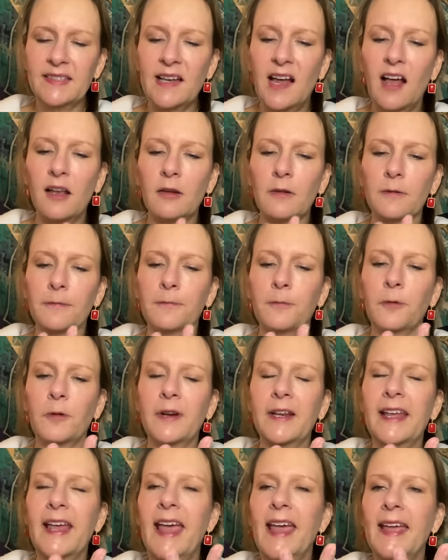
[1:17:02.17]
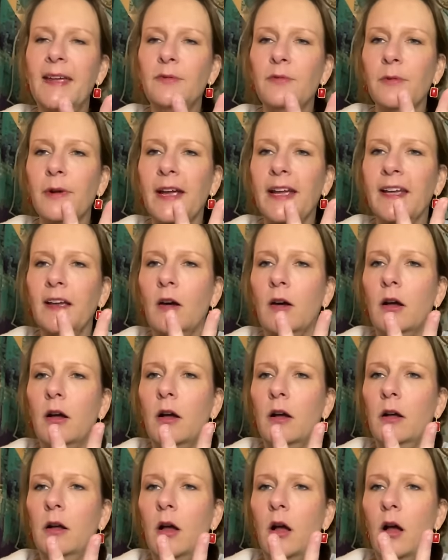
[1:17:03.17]
$1.48 ring
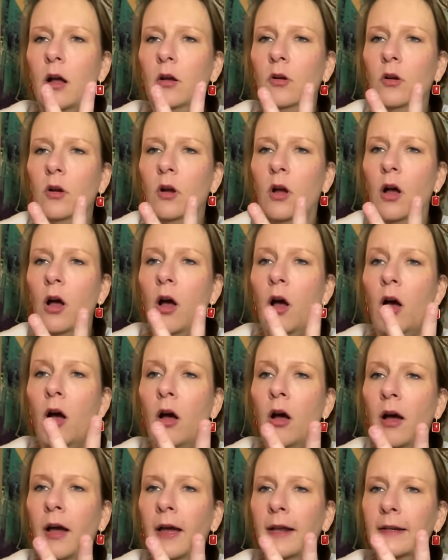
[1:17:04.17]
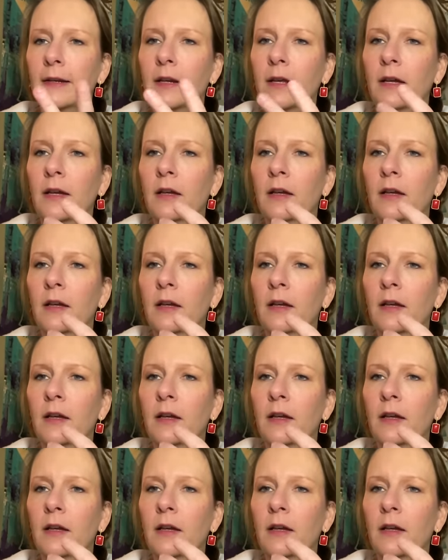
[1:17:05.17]
on.